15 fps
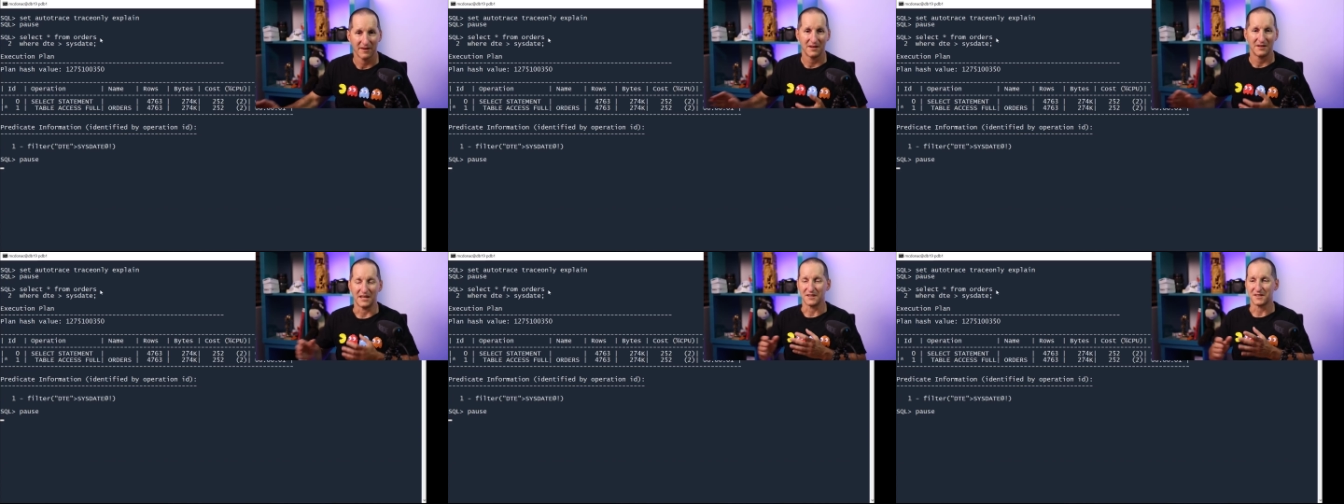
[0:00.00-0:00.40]

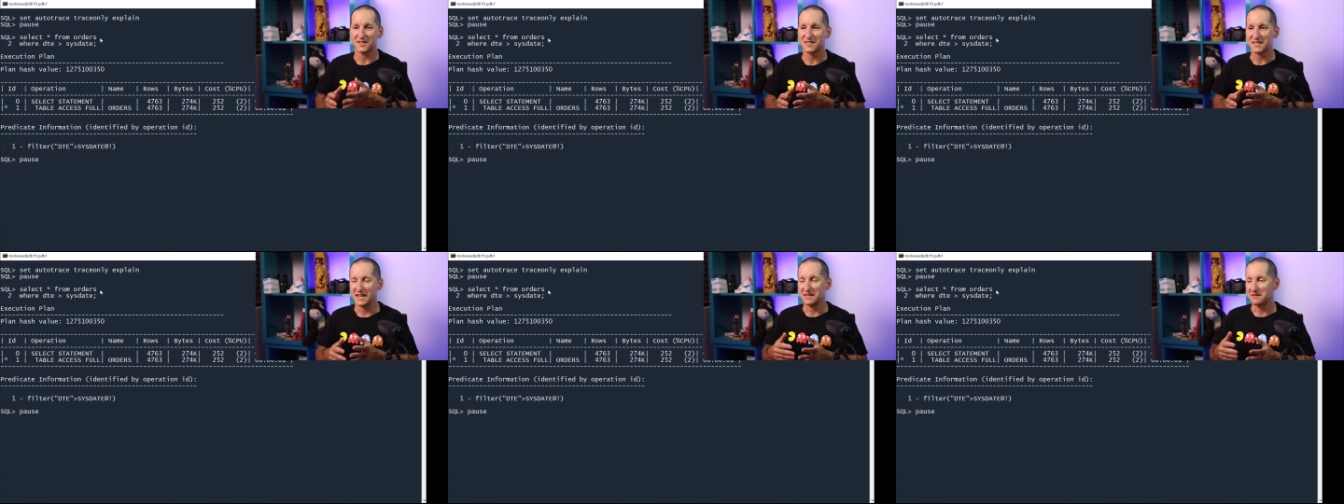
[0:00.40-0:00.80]
Now,
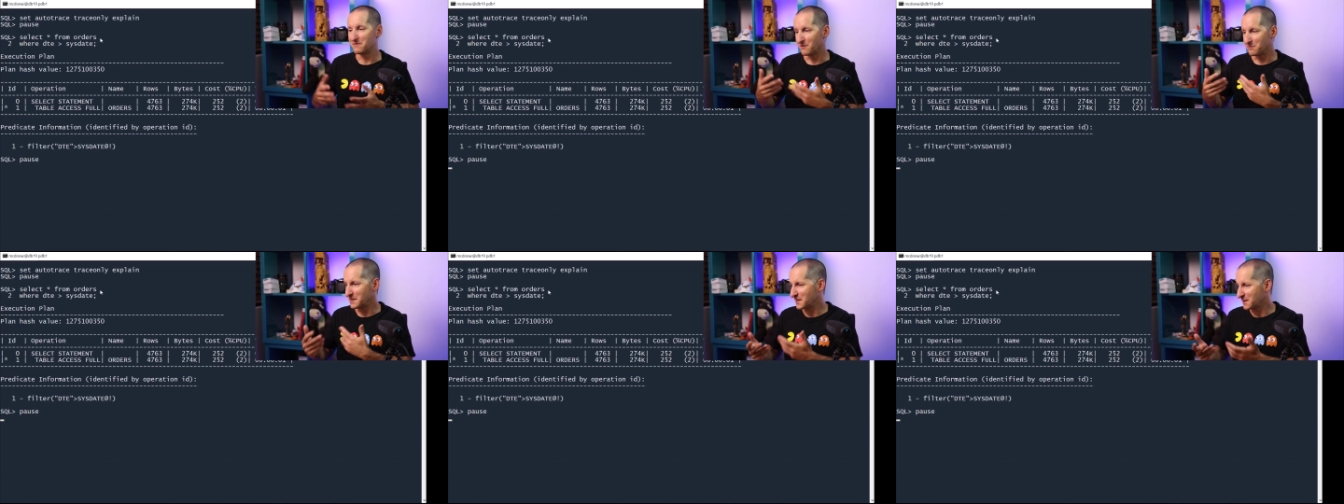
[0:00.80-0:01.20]
sysdate for
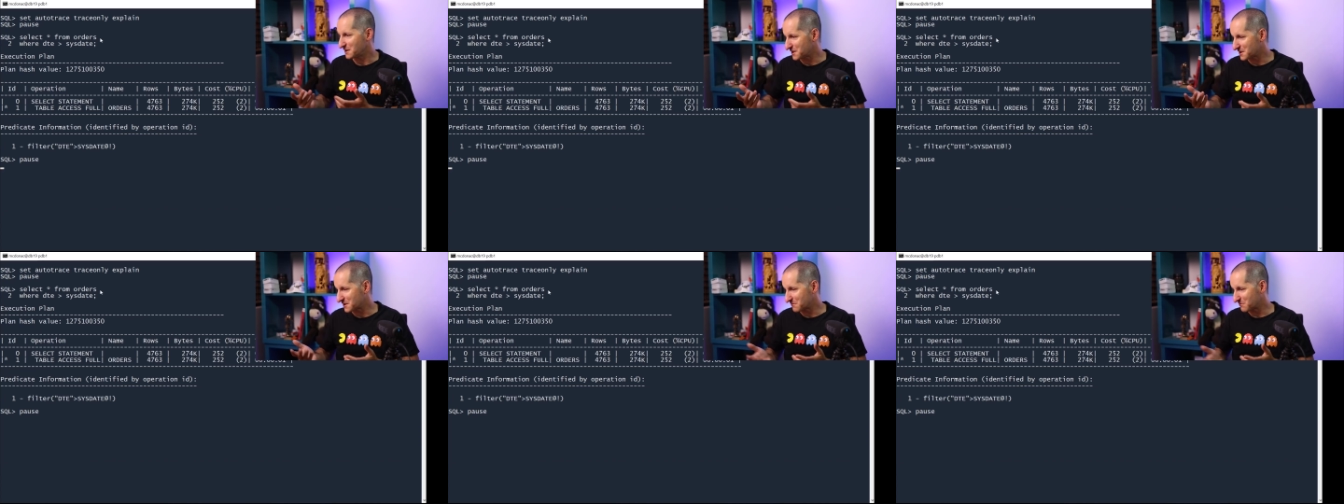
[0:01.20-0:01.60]
me
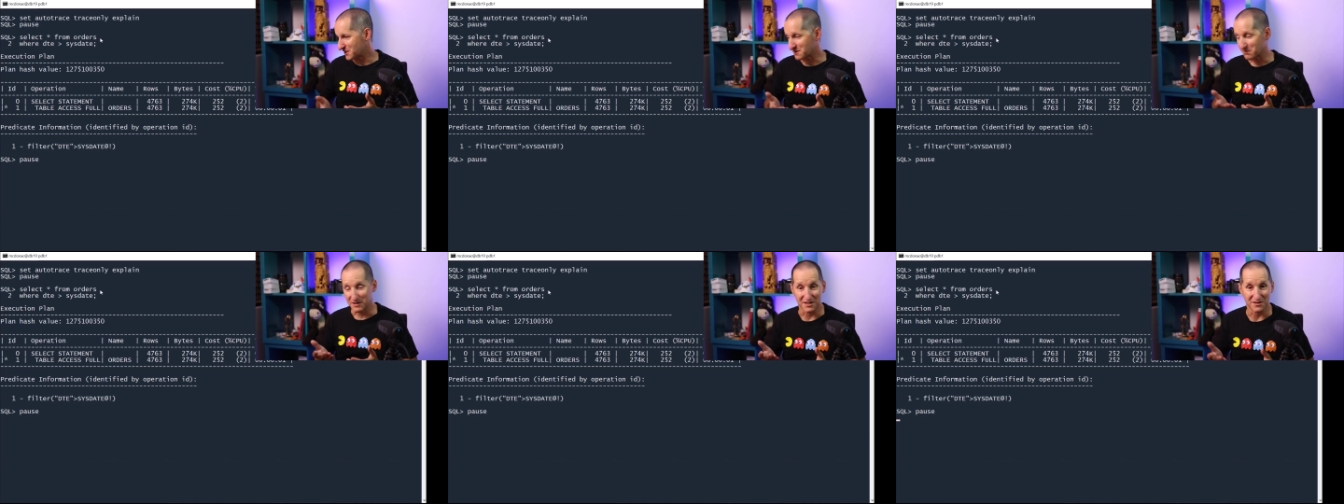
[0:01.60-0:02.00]
is
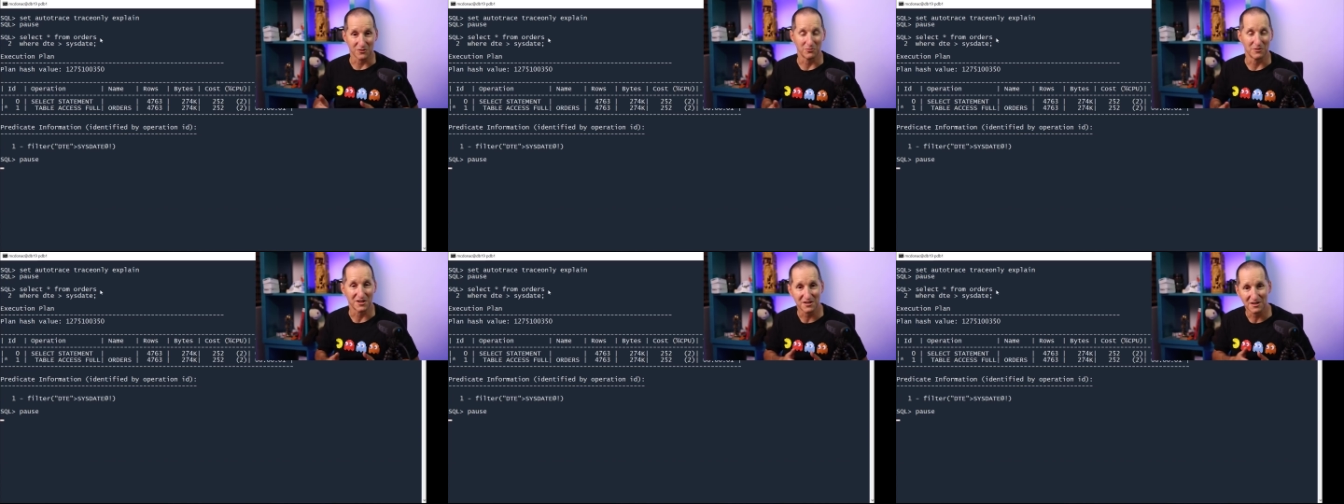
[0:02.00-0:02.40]
just, it's
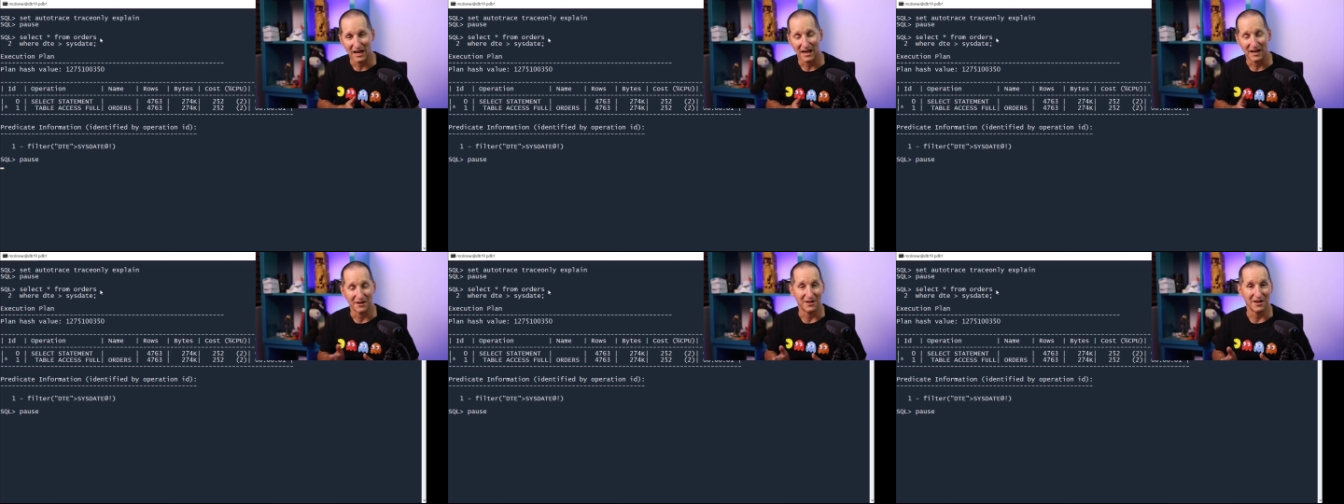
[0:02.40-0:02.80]
almost
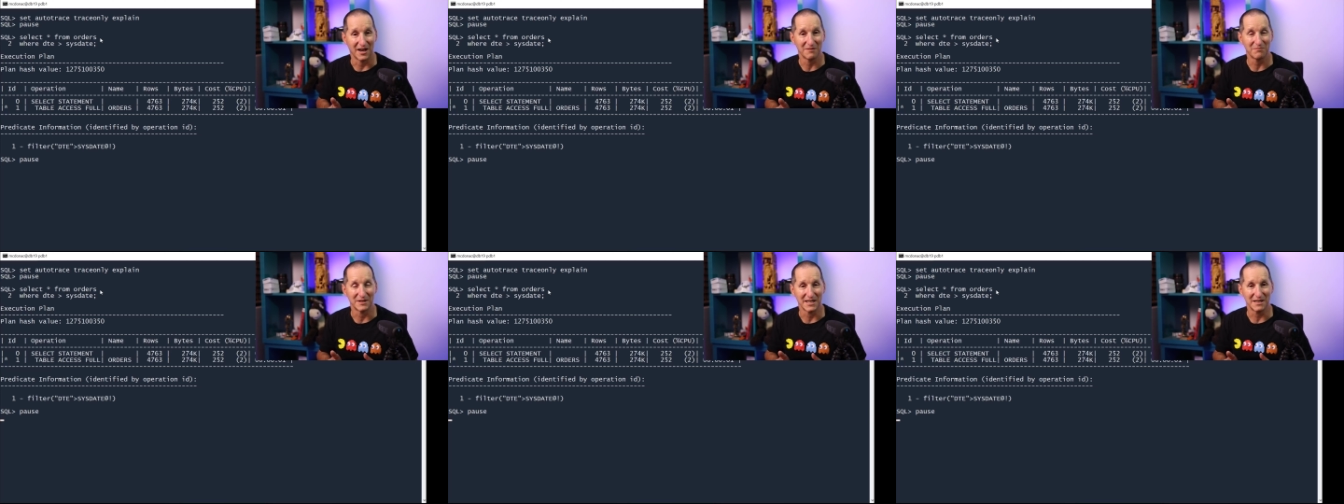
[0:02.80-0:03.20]
uh, 9
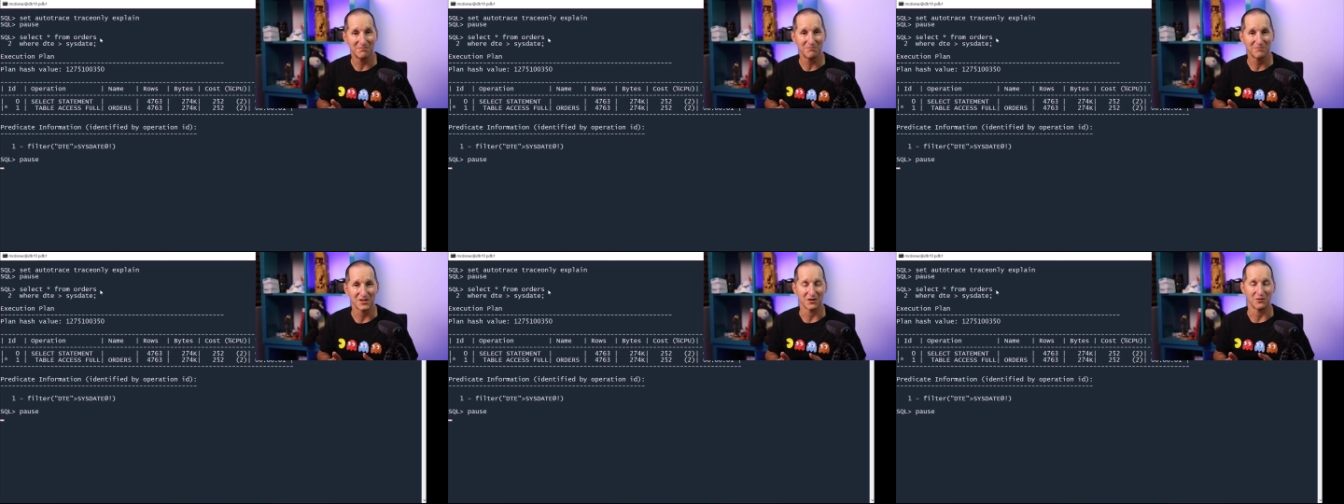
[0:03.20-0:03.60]
p.m.,
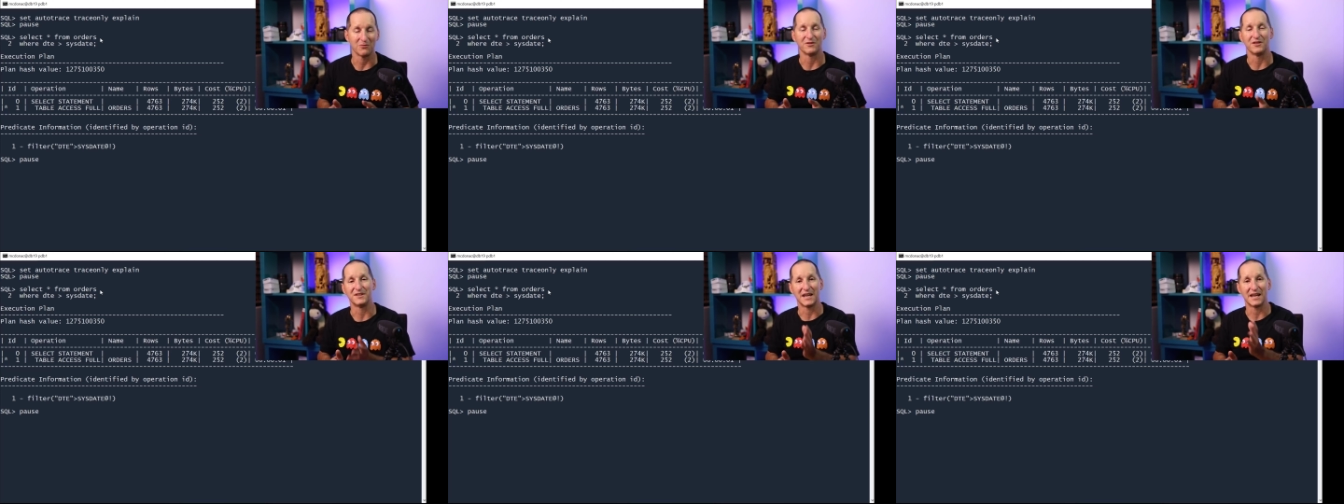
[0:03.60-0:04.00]
so
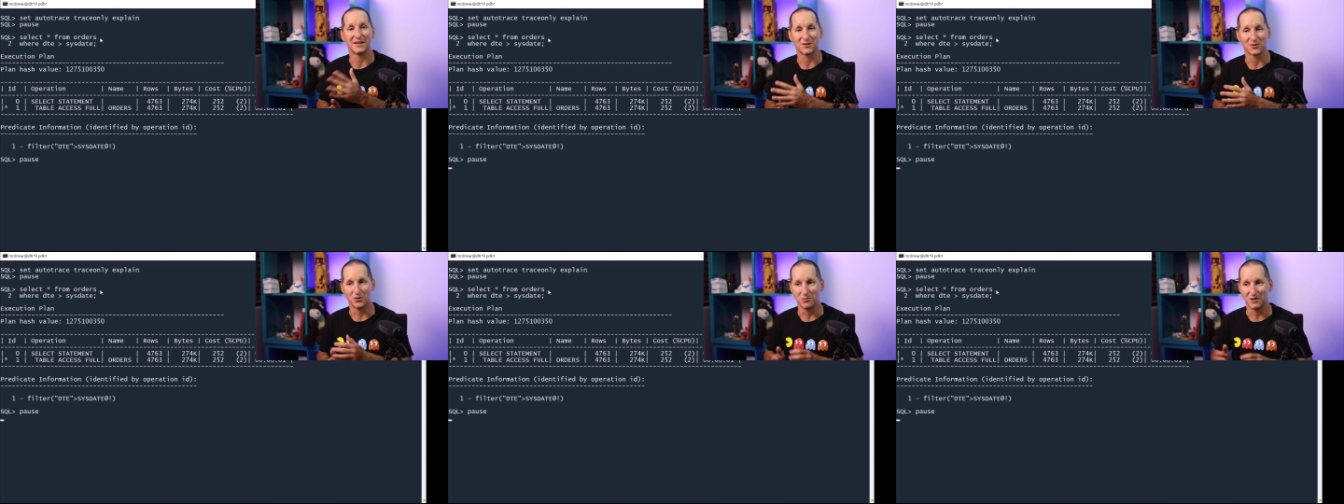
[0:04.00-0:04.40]
the day is
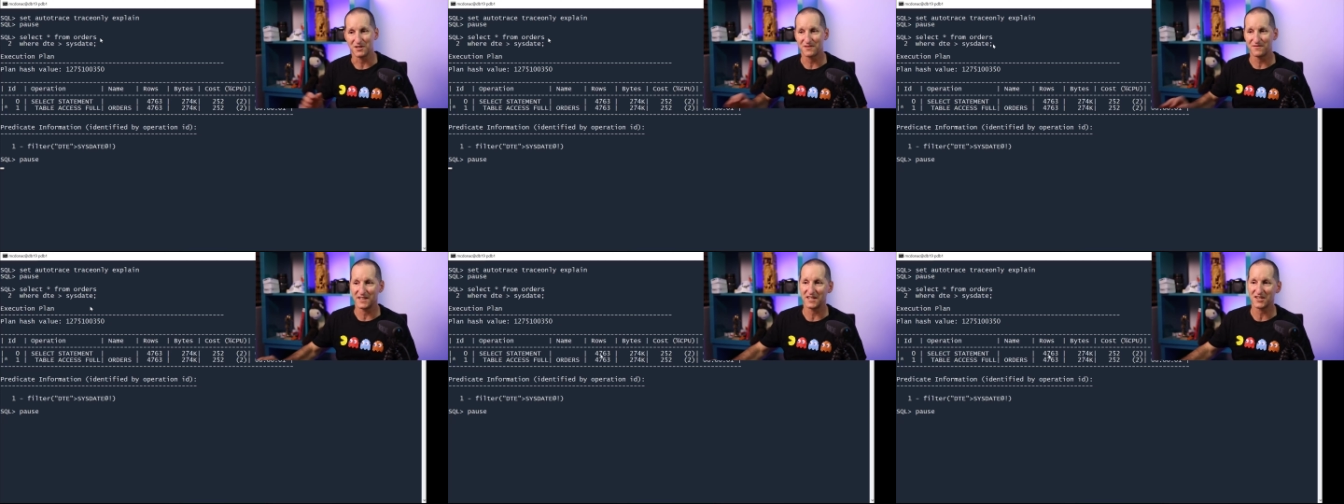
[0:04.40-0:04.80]
almost
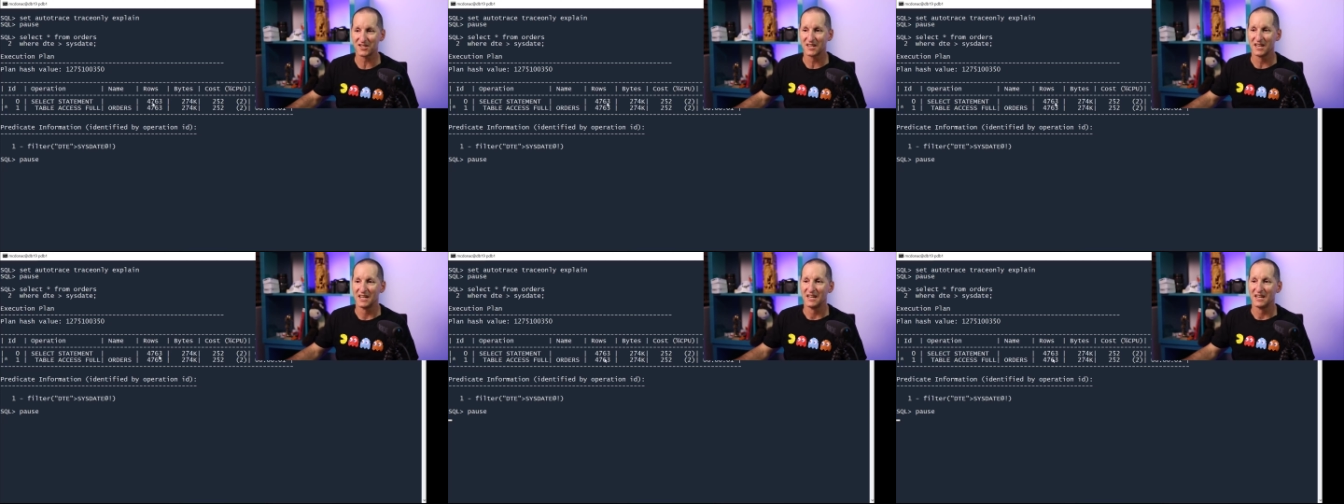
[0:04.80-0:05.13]
finished.